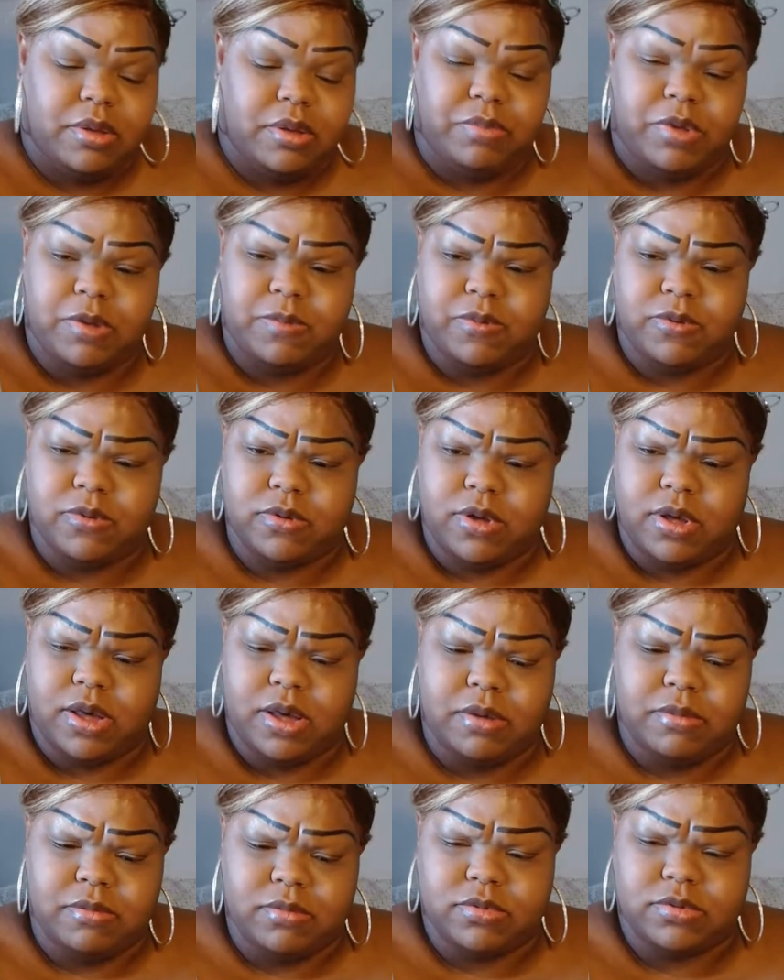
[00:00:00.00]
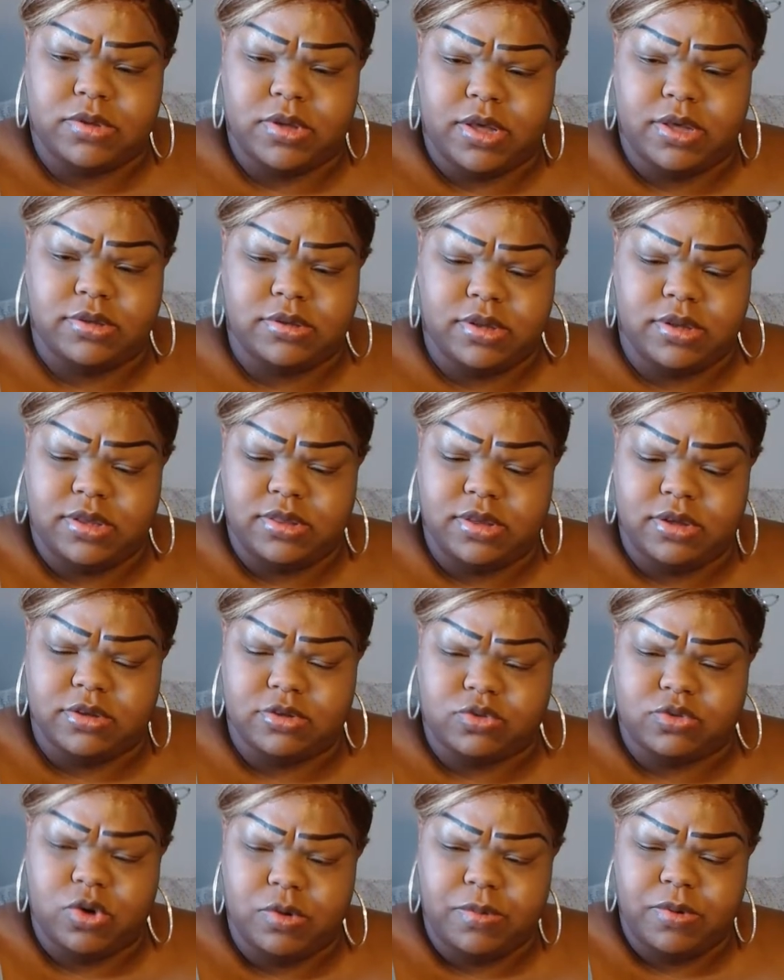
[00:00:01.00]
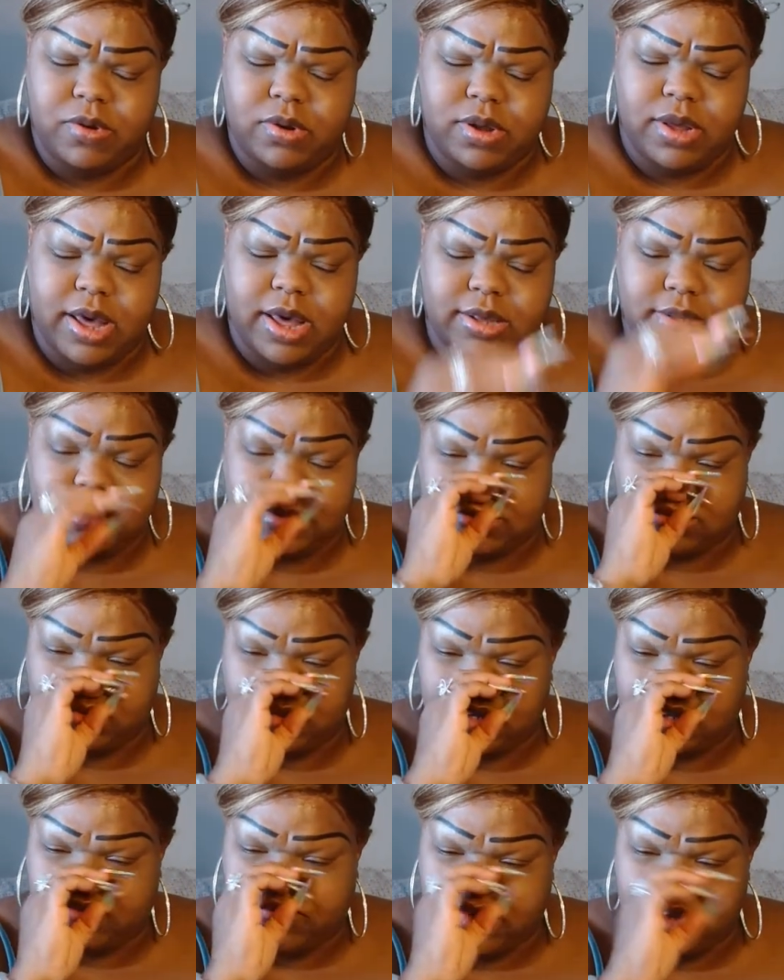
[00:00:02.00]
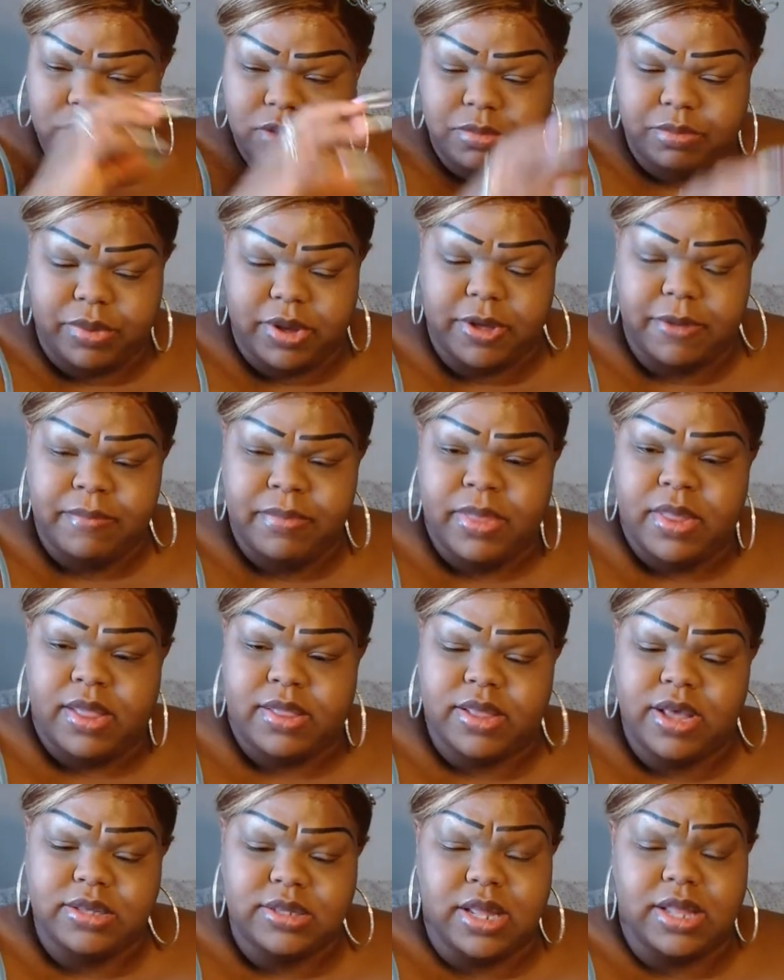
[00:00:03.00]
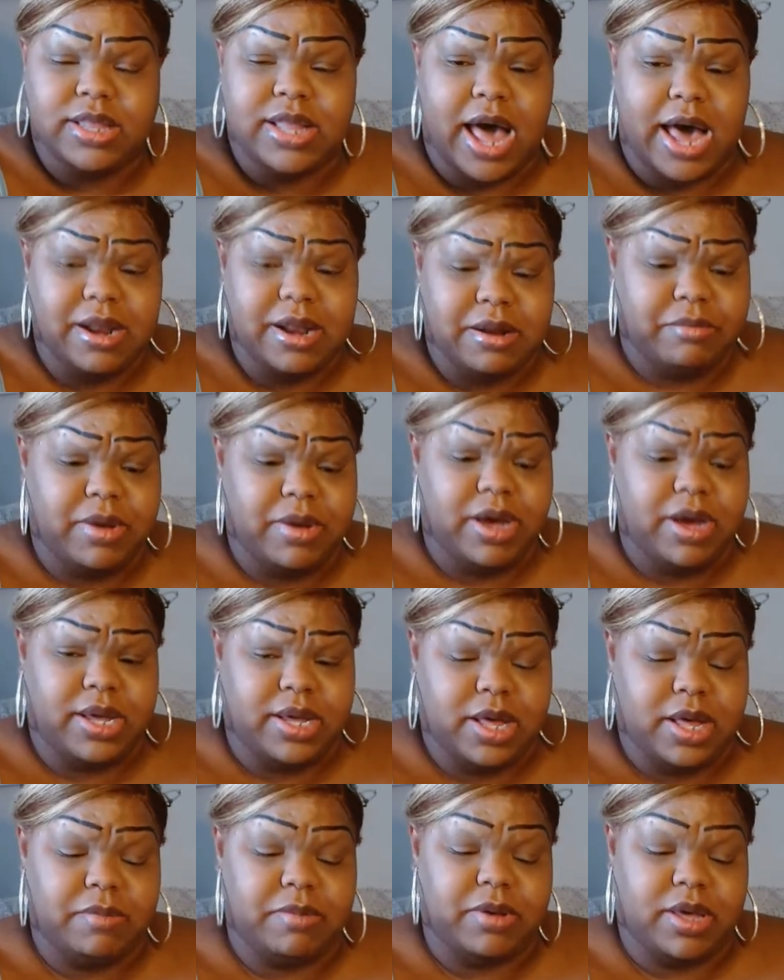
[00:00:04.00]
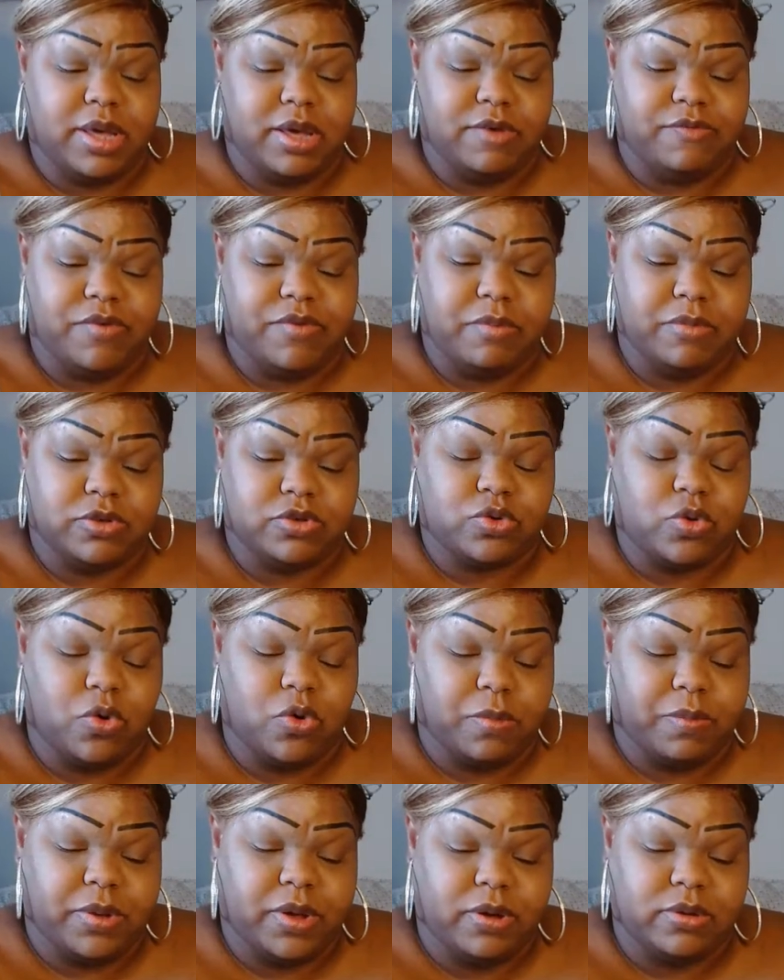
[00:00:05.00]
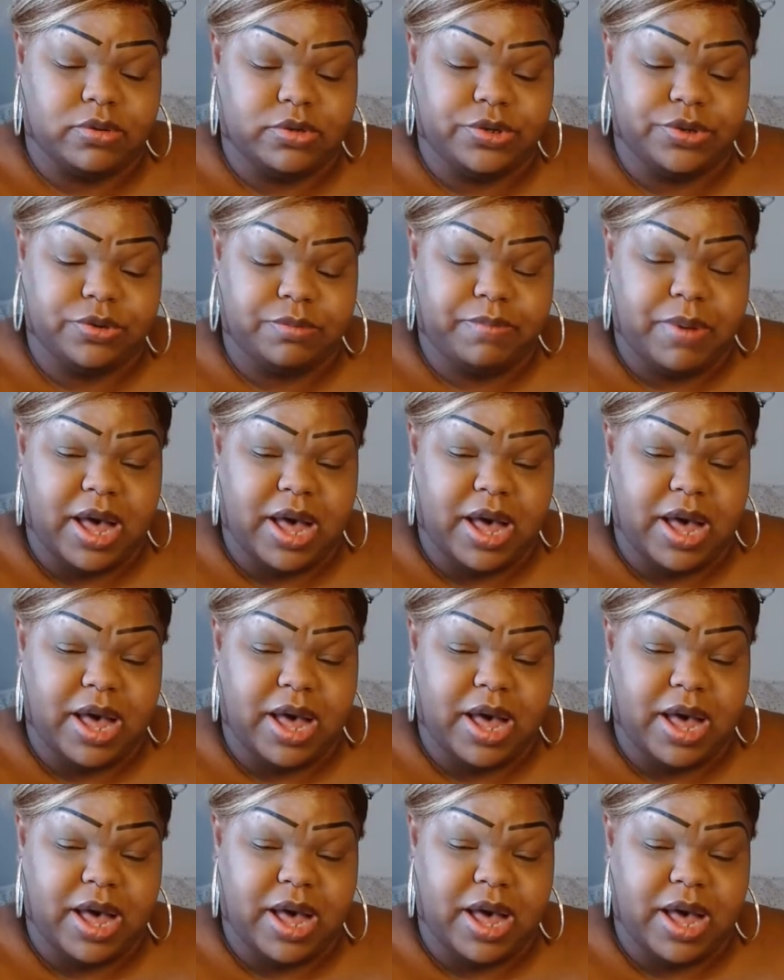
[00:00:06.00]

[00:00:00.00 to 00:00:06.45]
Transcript: People, um, it's either Scorpio or guys the sweets for you, but there's a lot of money coming in from a Scorpio too.